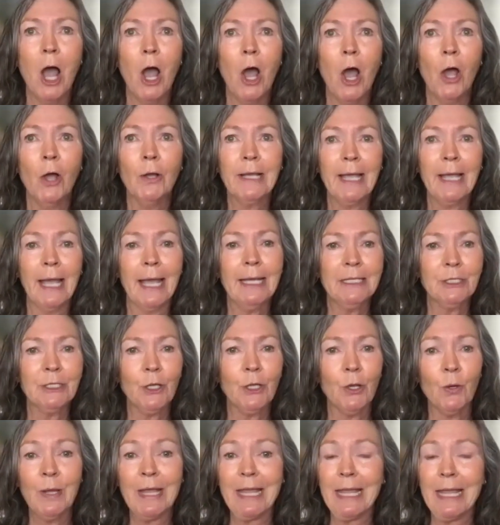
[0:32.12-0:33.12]
Okay,
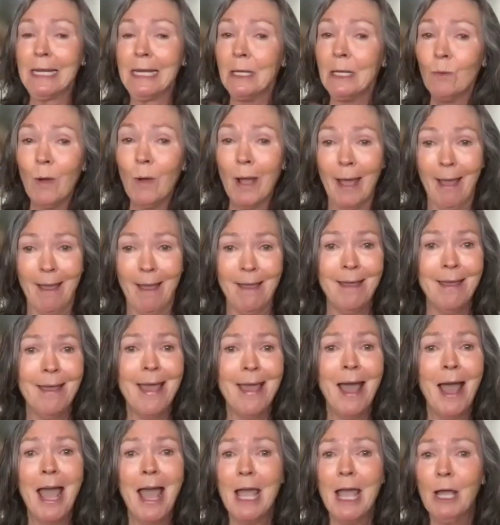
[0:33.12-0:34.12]
so anyway,
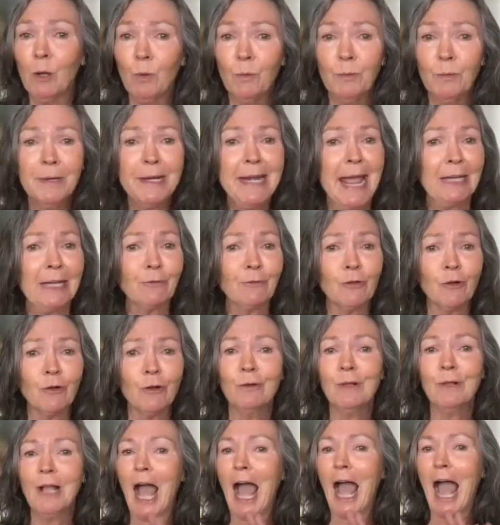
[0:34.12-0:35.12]

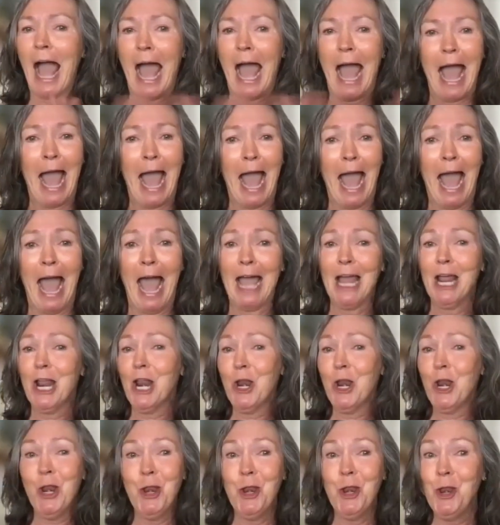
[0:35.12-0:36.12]
natural,
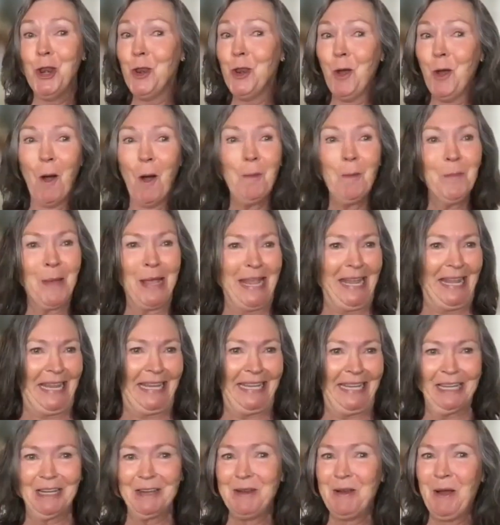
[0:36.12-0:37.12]
not me,
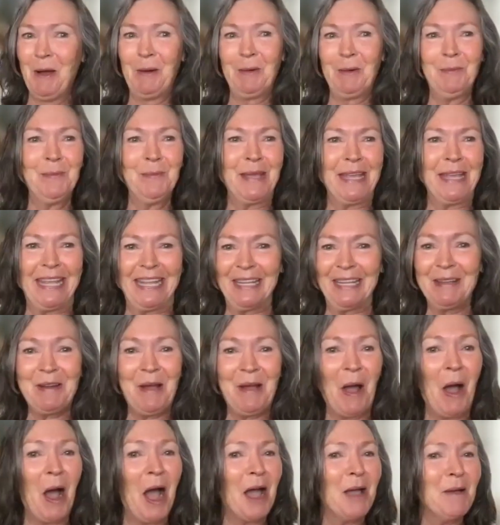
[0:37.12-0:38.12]
not me.
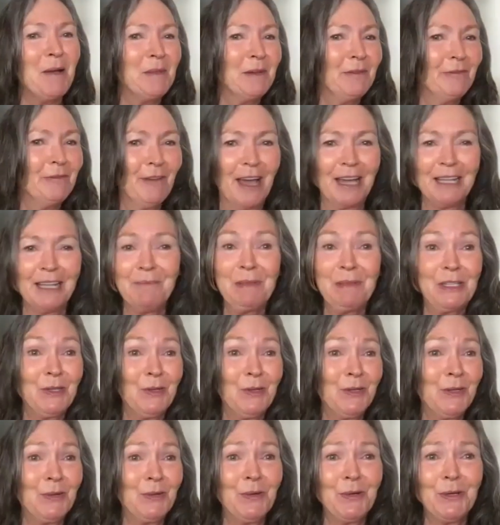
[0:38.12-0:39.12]
I'm a
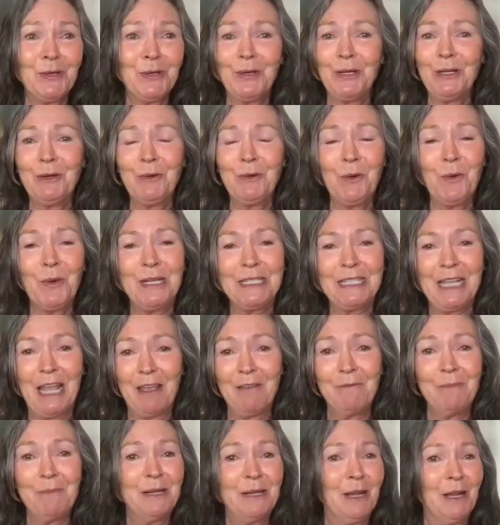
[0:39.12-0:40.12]
pharmaceutical girl and always
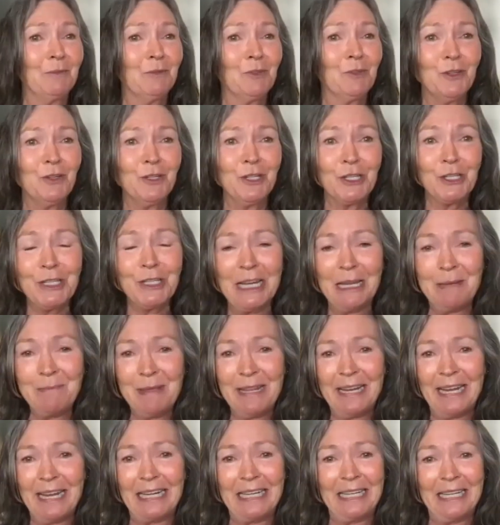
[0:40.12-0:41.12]
have been. I'm traditionally
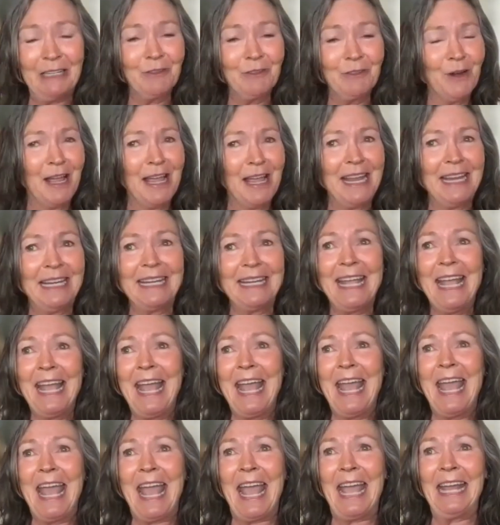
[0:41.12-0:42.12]
medically trained,
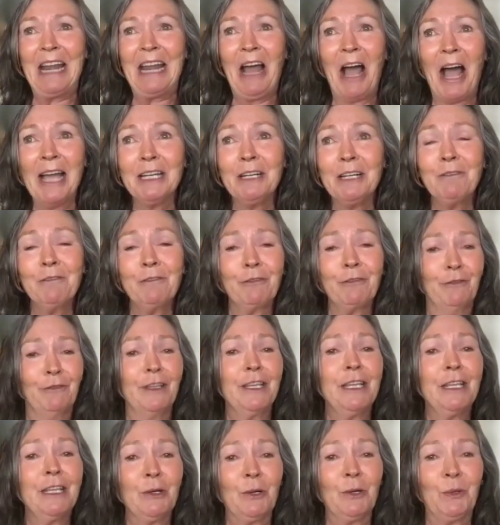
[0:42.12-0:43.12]
and I didn't
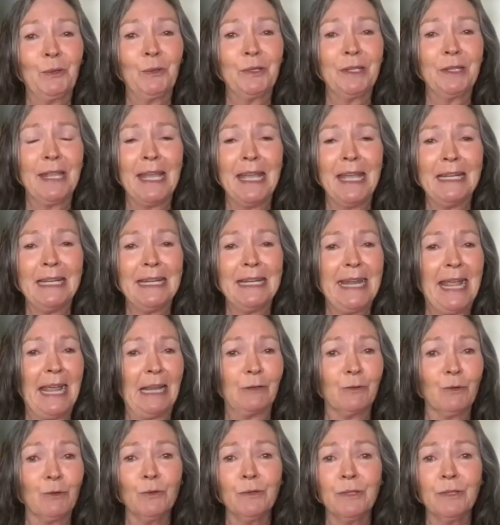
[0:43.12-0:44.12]
feel that
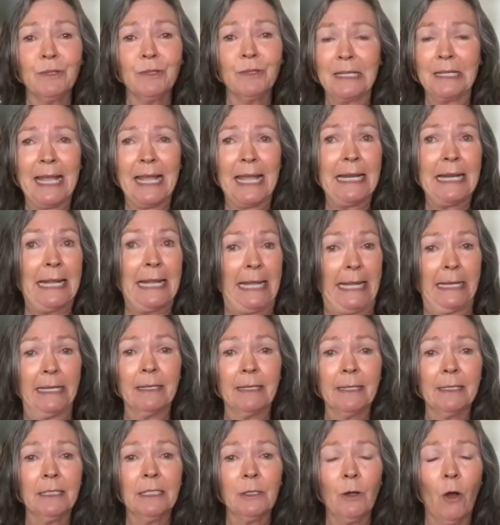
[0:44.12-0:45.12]
natural things had
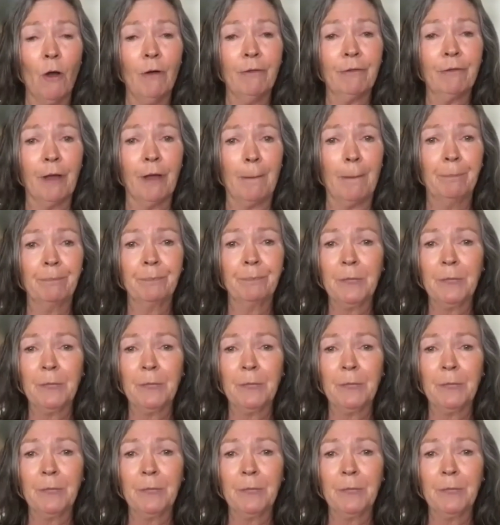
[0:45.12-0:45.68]
anything to offer.